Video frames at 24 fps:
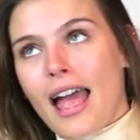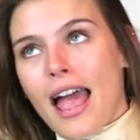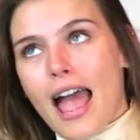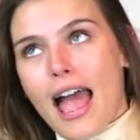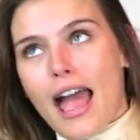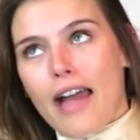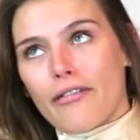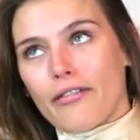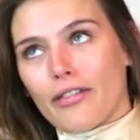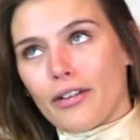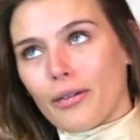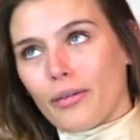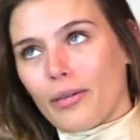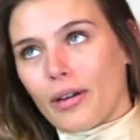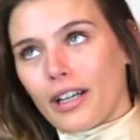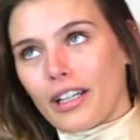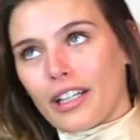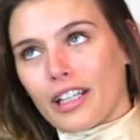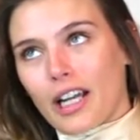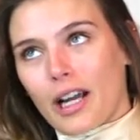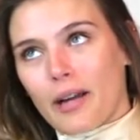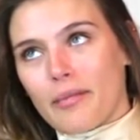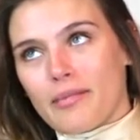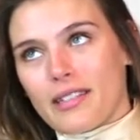
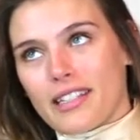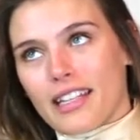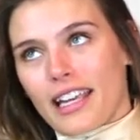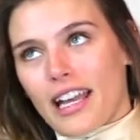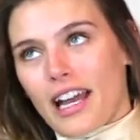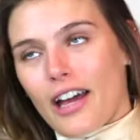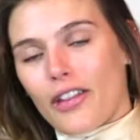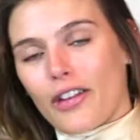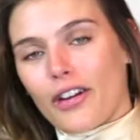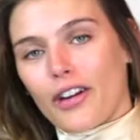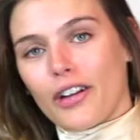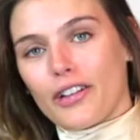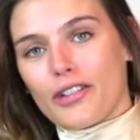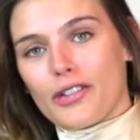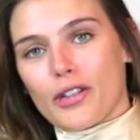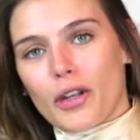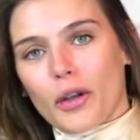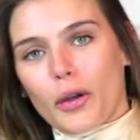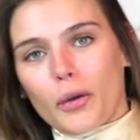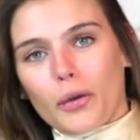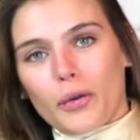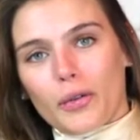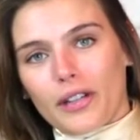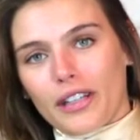everyone come together
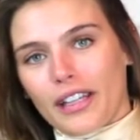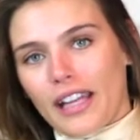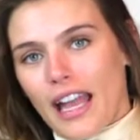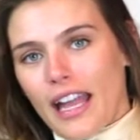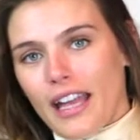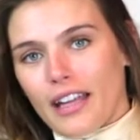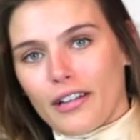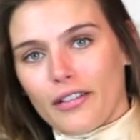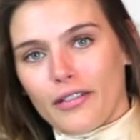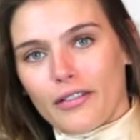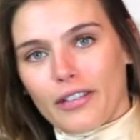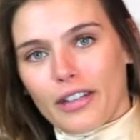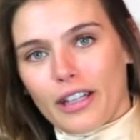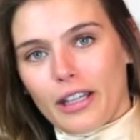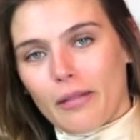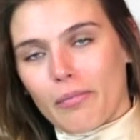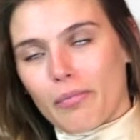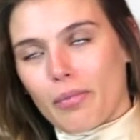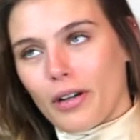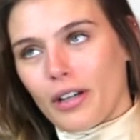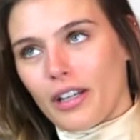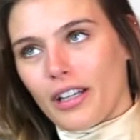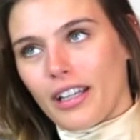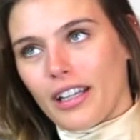so creatively,
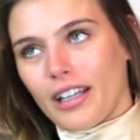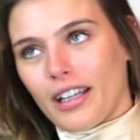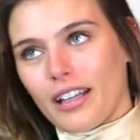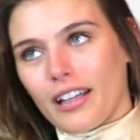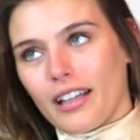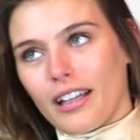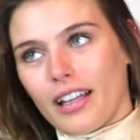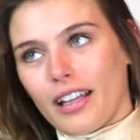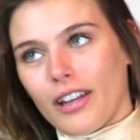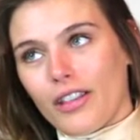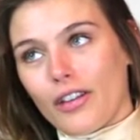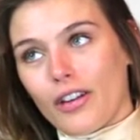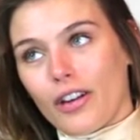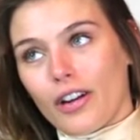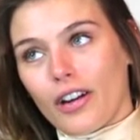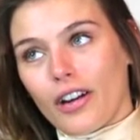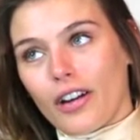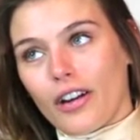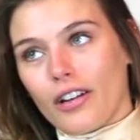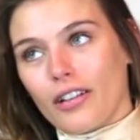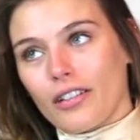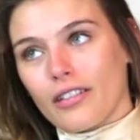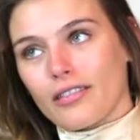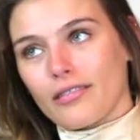putting in
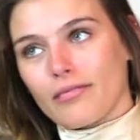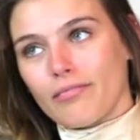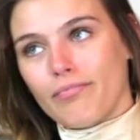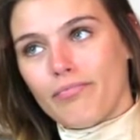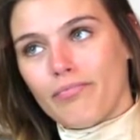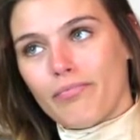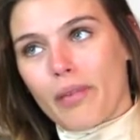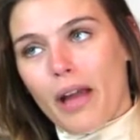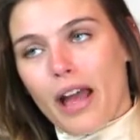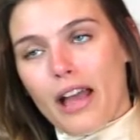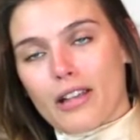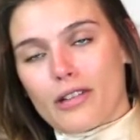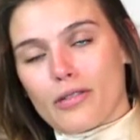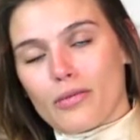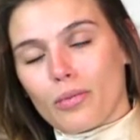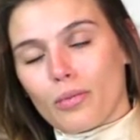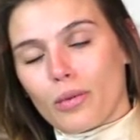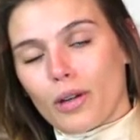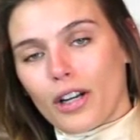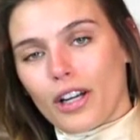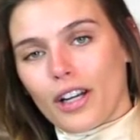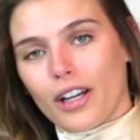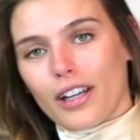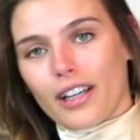their best
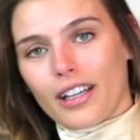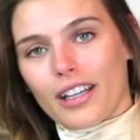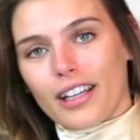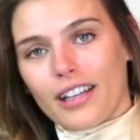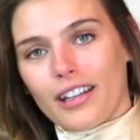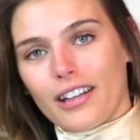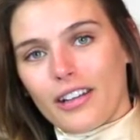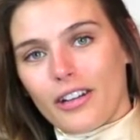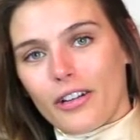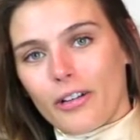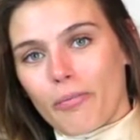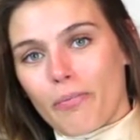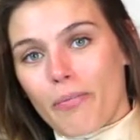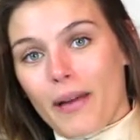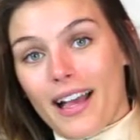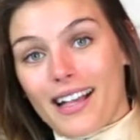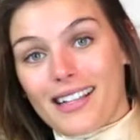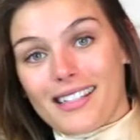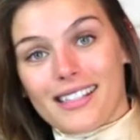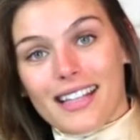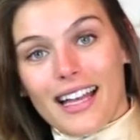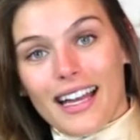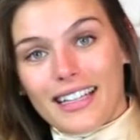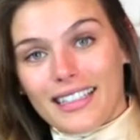work and their
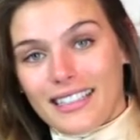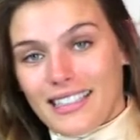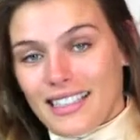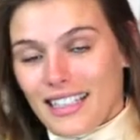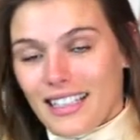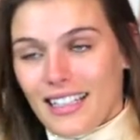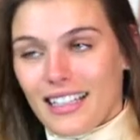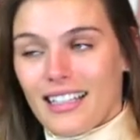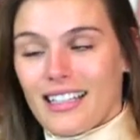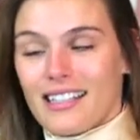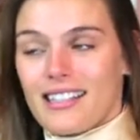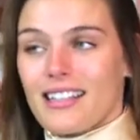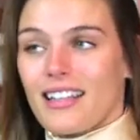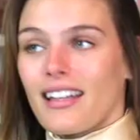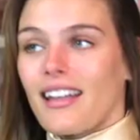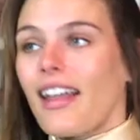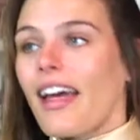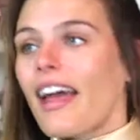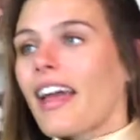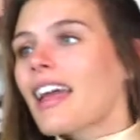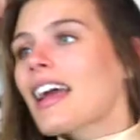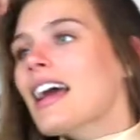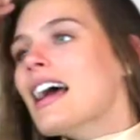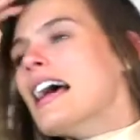best ideas, and
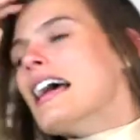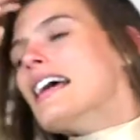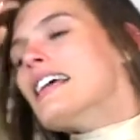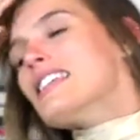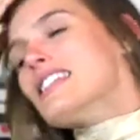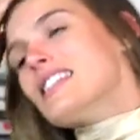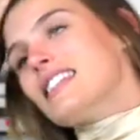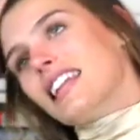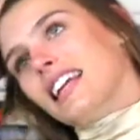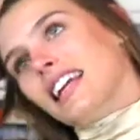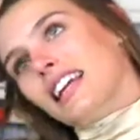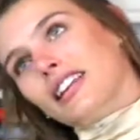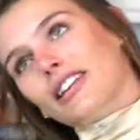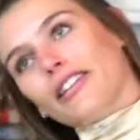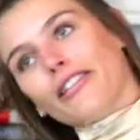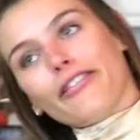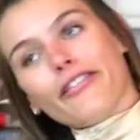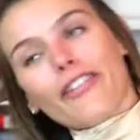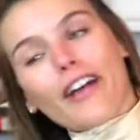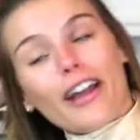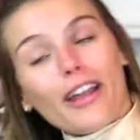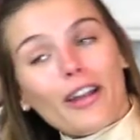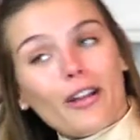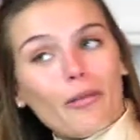like seeing the
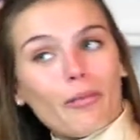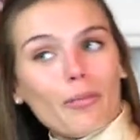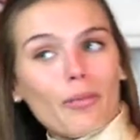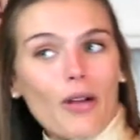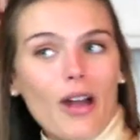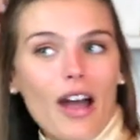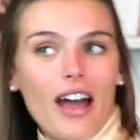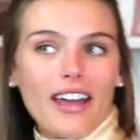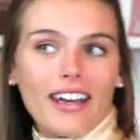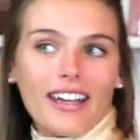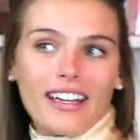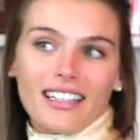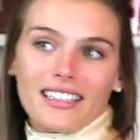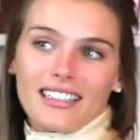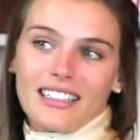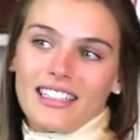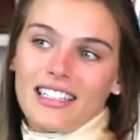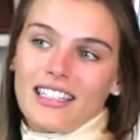final product.